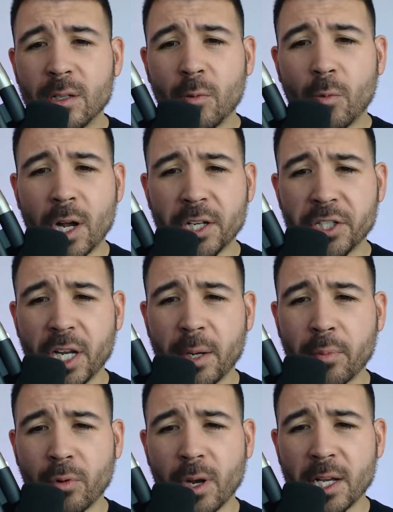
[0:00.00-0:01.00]
Juan J.
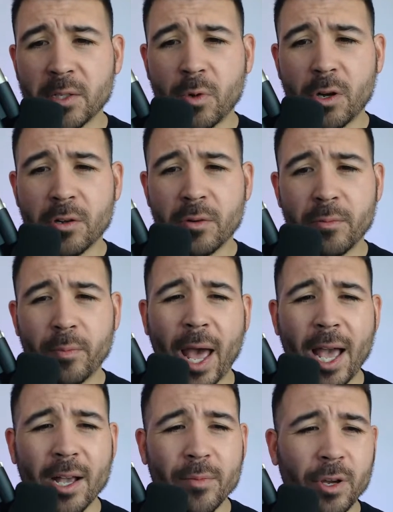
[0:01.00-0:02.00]
Perez, welcome
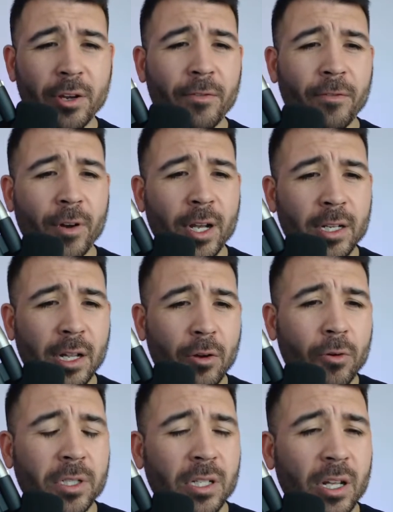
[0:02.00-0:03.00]
back, my friend. I
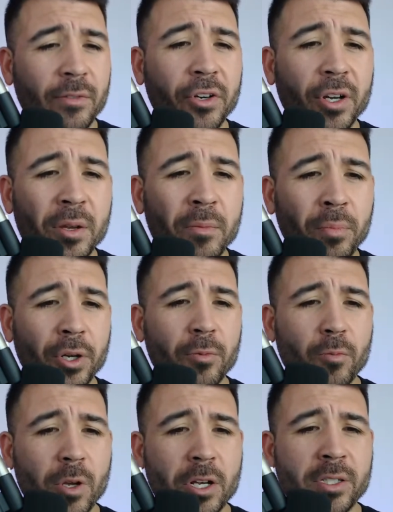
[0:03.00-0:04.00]
always love your input.
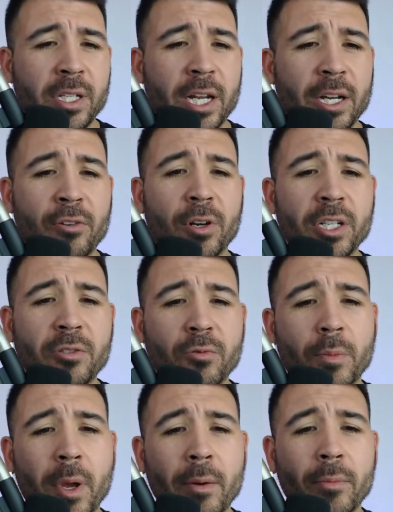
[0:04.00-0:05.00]
Well said, Chris.
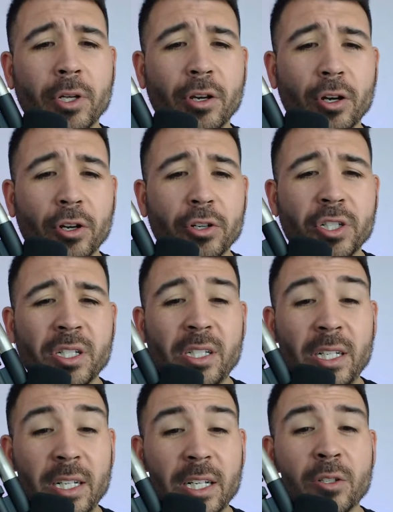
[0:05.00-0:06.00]
Remember, the
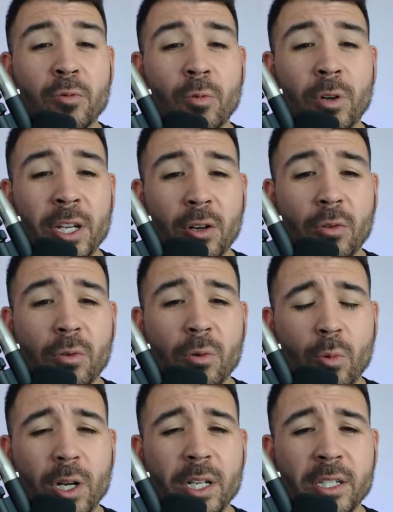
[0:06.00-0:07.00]
urgency is real.
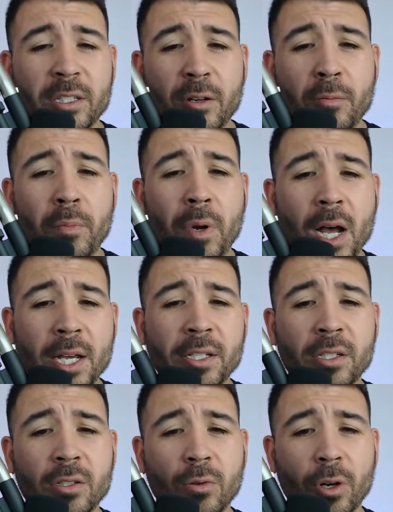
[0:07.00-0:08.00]
What is their buying
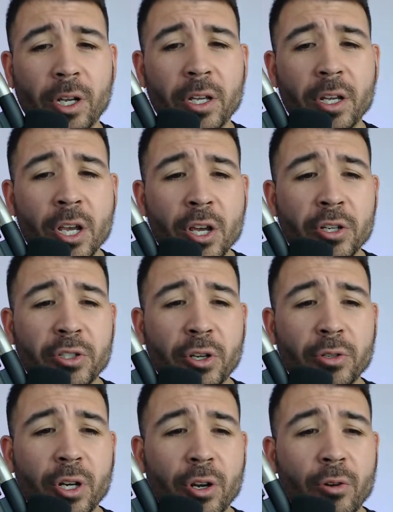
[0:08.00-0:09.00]
story?
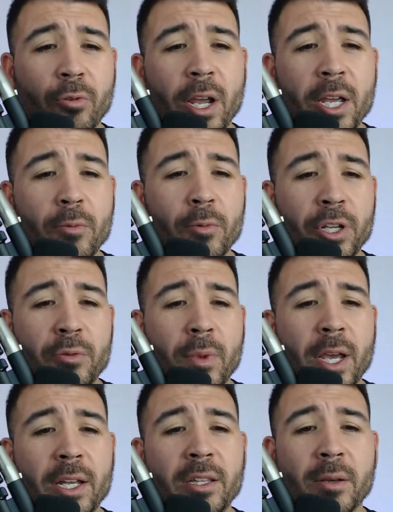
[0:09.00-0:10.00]
Shows are great when you
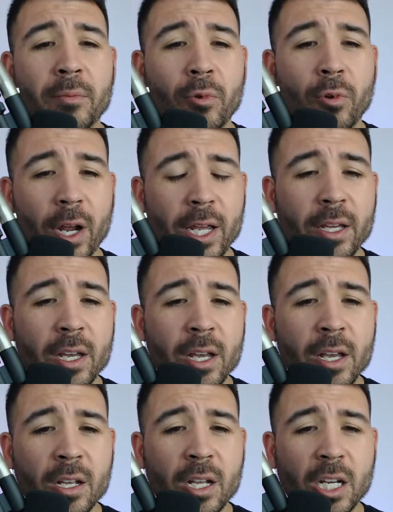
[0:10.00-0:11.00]
make them great.
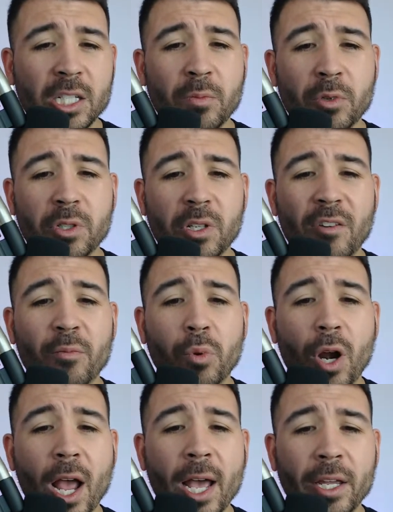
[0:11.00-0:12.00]
Customers love
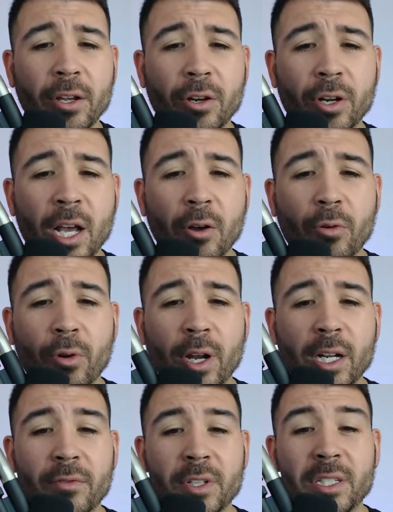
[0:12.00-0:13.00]
bragging on how
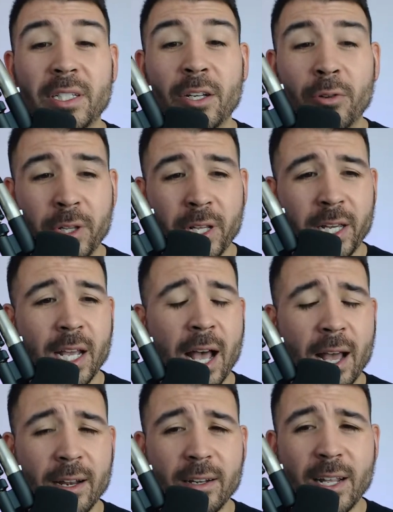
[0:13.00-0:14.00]
great of a deal they
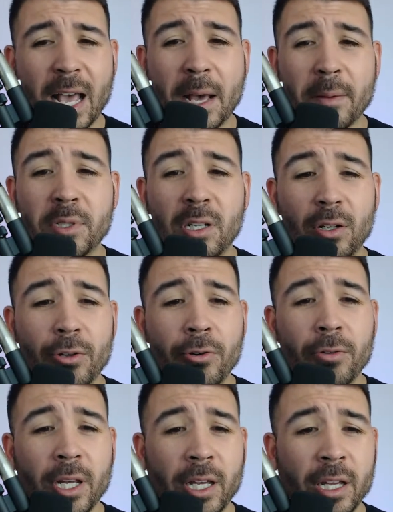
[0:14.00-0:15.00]
got.
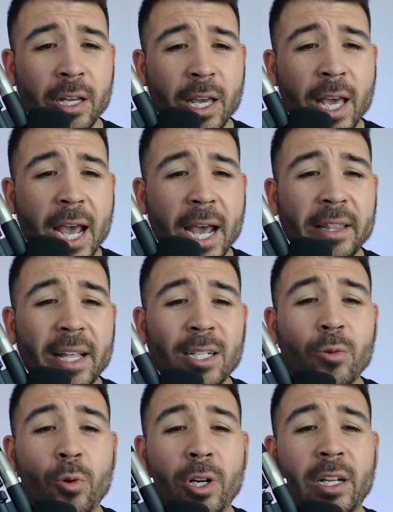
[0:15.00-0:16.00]
Absolutely. And
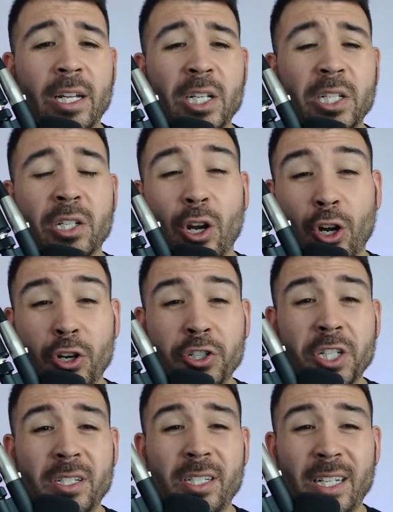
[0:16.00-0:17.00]
that's what it is. The
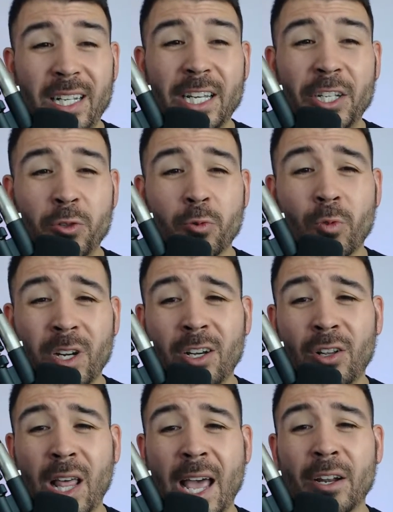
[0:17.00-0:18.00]
urgency is
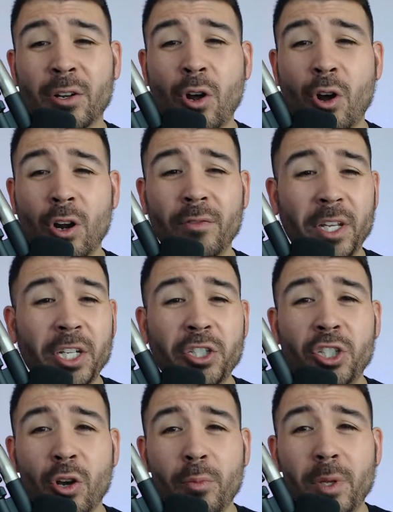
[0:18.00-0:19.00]
real at an RV
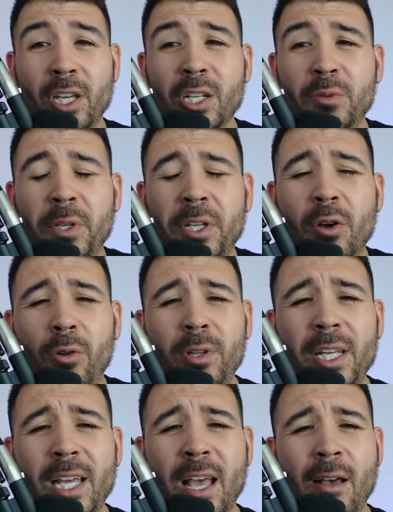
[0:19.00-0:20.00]
show because we
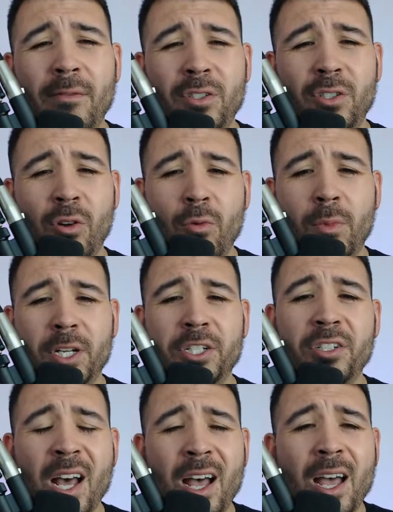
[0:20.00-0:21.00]
only have so
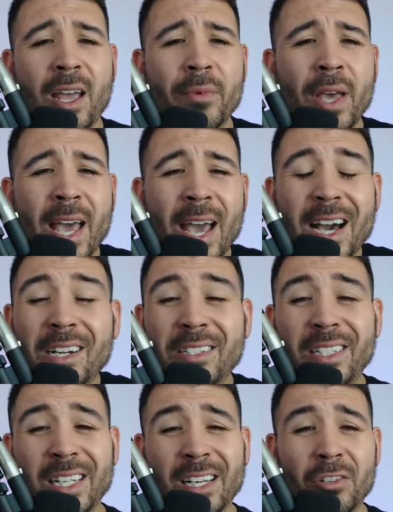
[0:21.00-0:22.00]
much time. At a
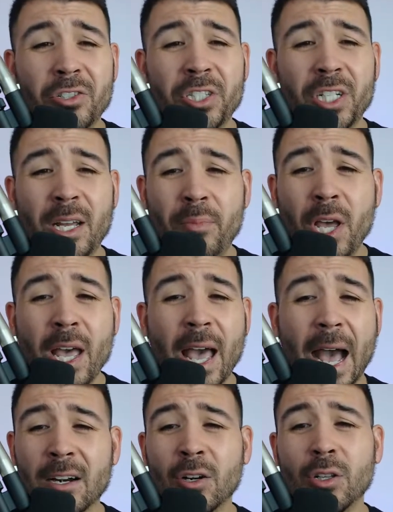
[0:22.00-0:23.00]
dealership,
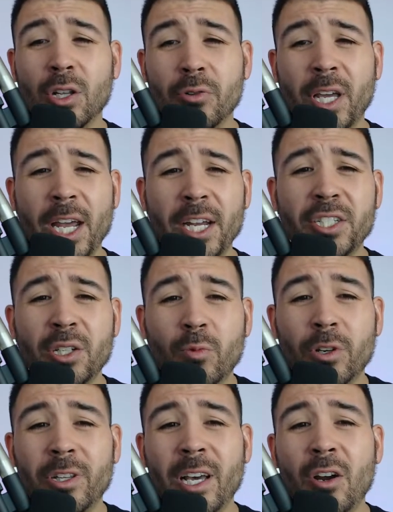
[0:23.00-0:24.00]
at our location,
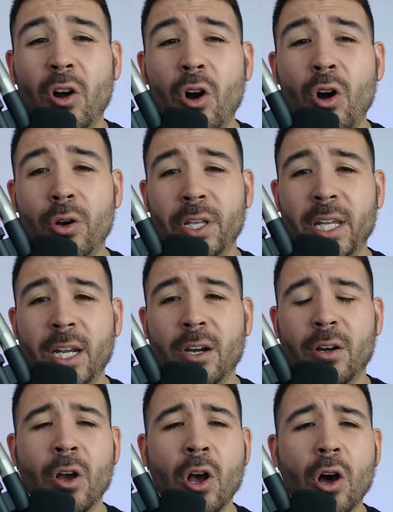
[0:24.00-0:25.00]
we're there all year,